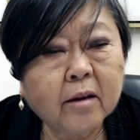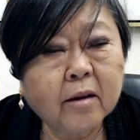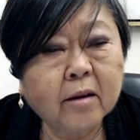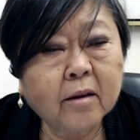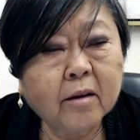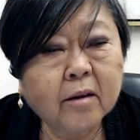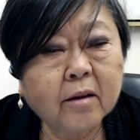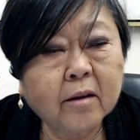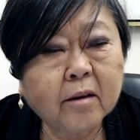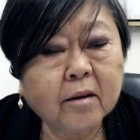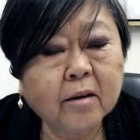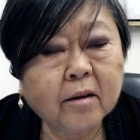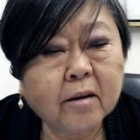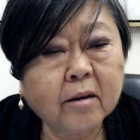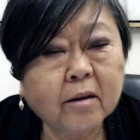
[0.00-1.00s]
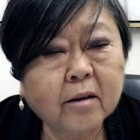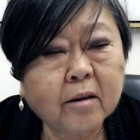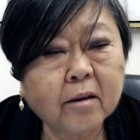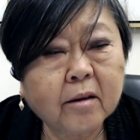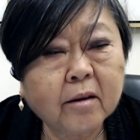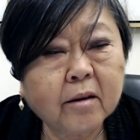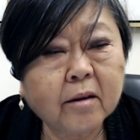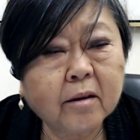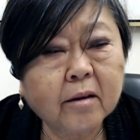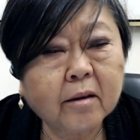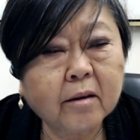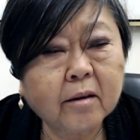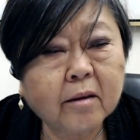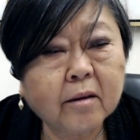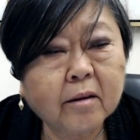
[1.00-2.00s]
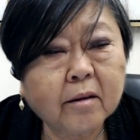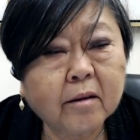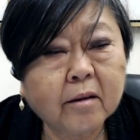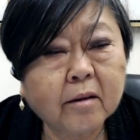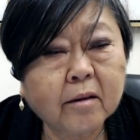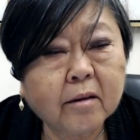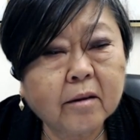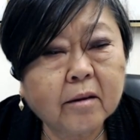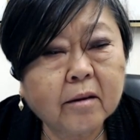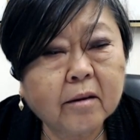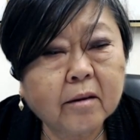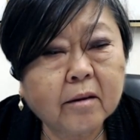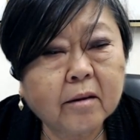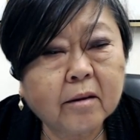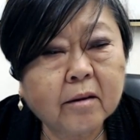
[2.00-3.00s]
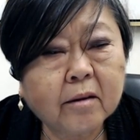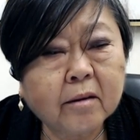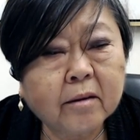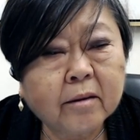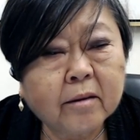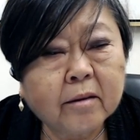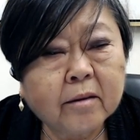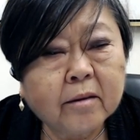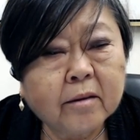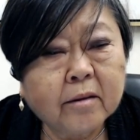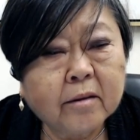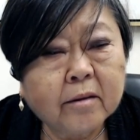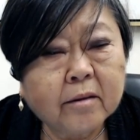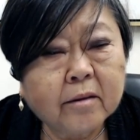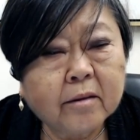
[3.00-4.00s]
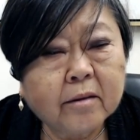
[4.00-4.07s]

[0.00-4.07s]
No words are spoken by the person on screen.